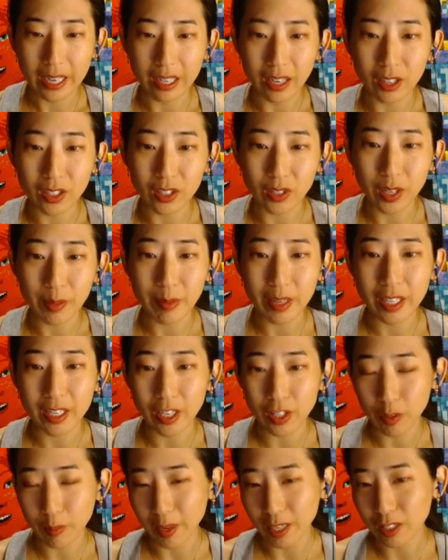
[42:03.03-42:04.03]
also, I made
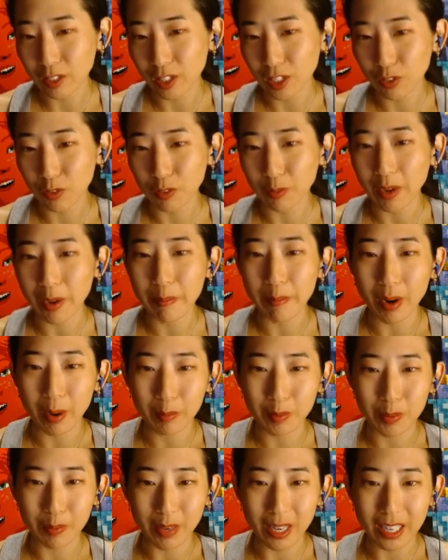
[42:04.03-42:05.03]
another mask. So this was my
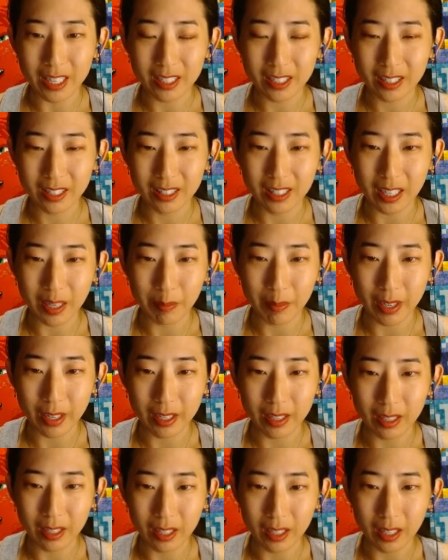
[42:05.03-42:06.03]
mom's mask that I
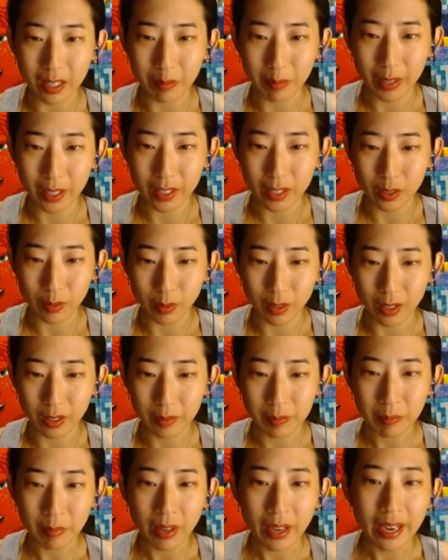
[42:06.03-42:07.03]
made. I got made as
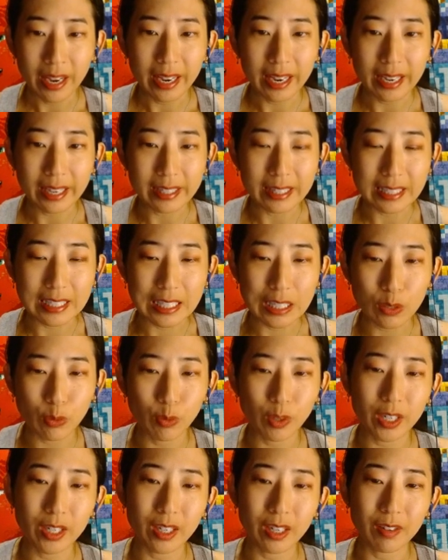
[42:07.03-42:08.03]
well. And this is
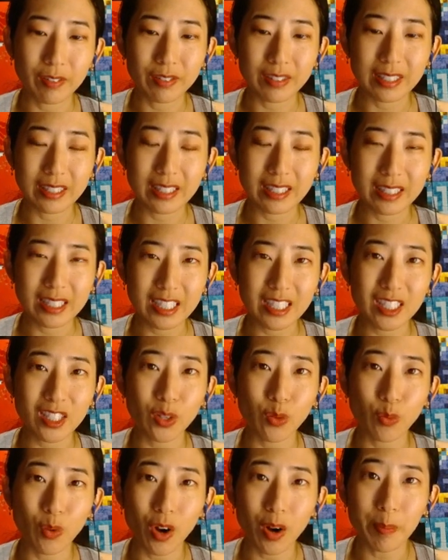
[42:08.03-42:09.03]
one of the. This is
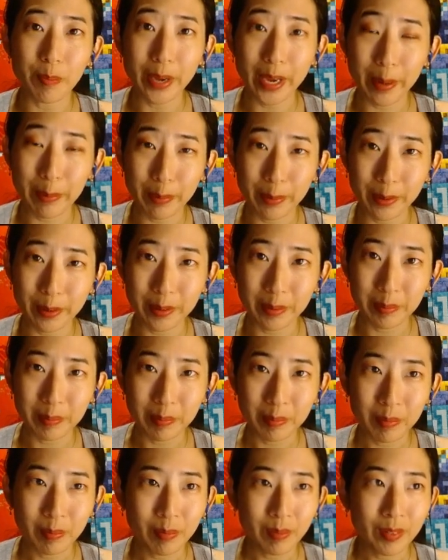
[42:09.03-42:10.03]
the wallpaper
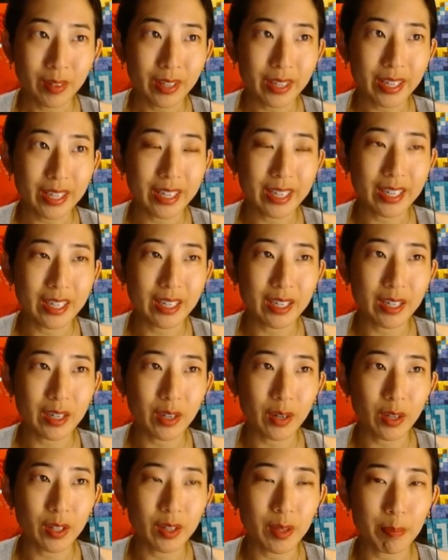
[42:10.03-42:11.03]

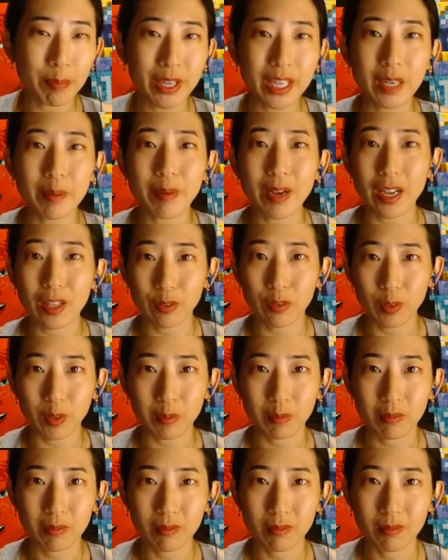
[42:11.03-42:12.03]
in the pink
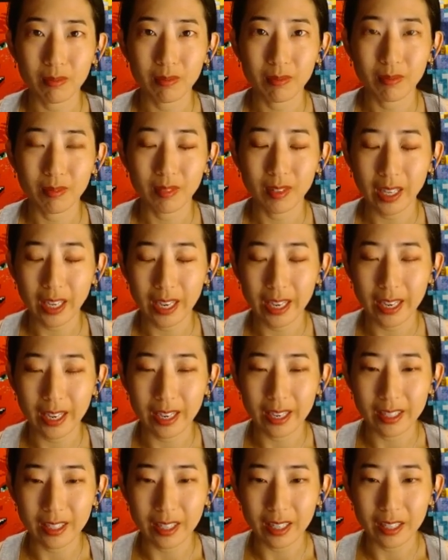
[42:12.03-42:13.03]
bathroom.
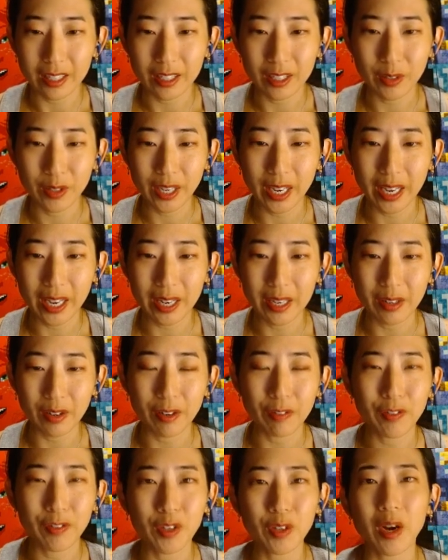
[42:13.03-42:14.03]
And you can. There are
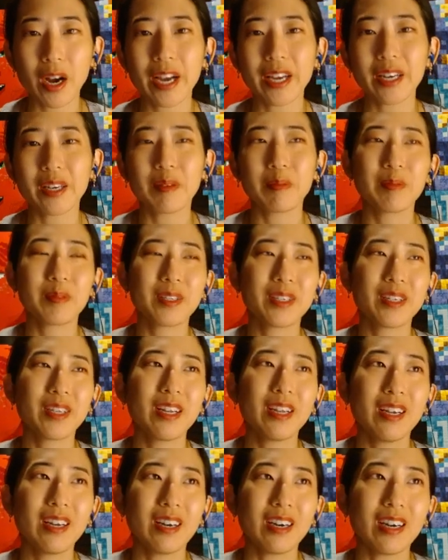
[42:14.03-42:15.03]
a few items
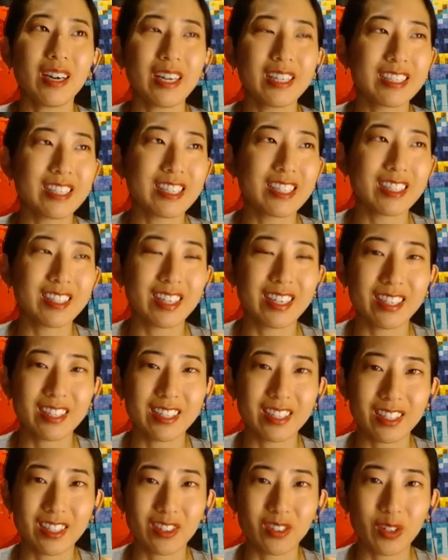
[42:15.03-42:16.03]
on the Society
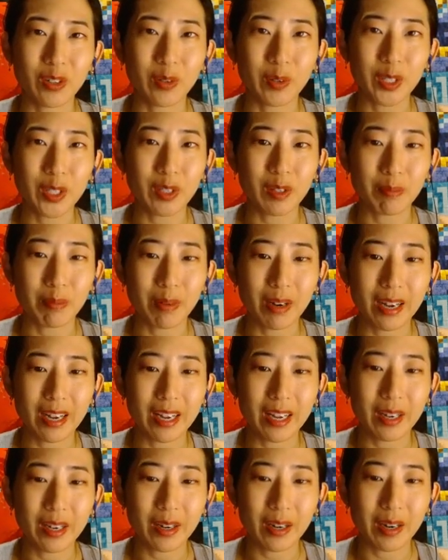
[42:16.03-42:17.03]
6 store where you can
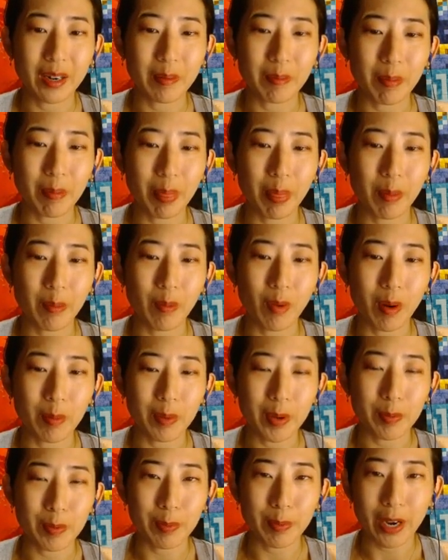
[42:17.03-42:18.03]
buy the
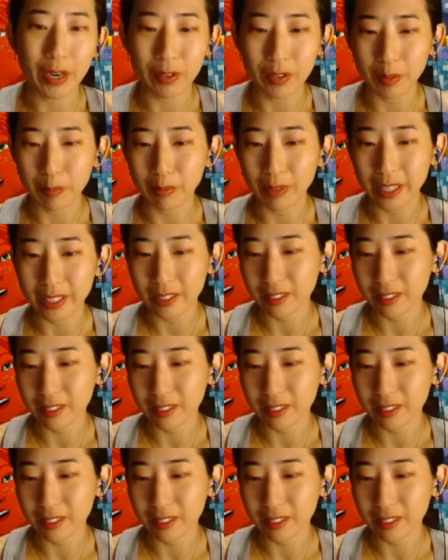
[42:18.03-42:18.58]
wallpaper pattern applied to